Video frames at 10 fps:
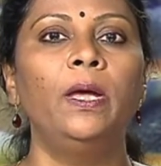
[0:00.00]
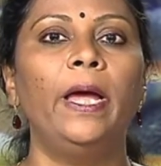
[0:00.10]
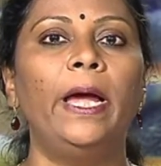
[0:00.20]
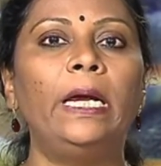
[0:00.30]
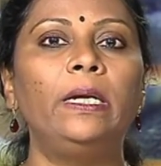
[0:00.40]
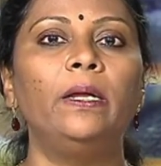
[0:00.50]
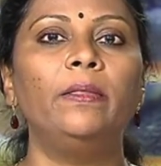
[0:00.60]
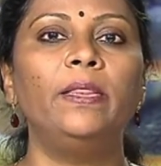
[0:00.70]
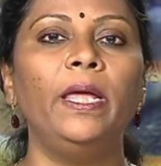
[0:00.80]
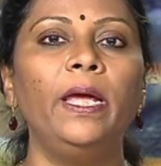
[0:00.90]
and
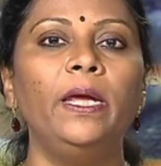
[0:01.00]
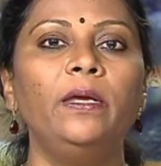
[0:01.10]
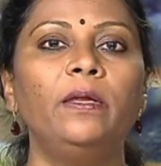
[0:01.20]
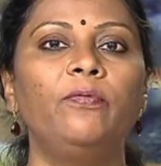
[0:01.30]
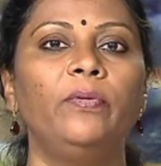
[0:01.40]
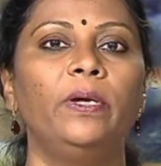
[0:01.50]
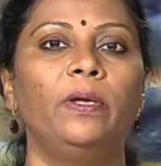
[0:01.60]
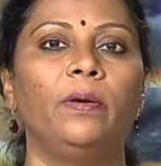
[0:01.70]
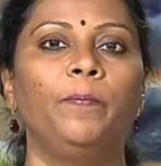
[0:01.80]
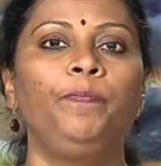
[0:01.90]
they
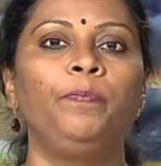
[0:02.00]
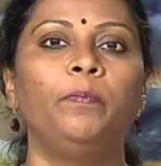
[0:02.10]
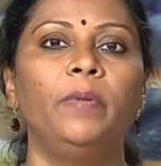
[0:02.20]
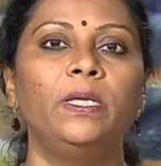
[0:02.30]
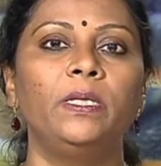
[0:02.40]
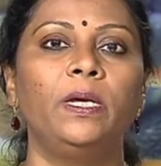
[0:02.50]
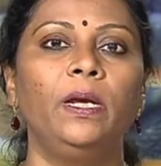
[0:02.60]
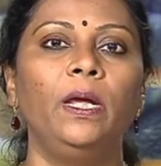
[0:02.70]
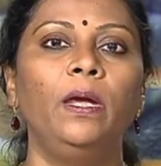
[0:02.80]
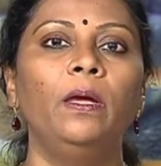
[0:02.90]
interfere
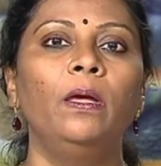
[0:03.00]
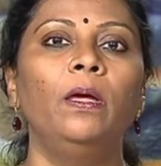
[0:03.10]
basically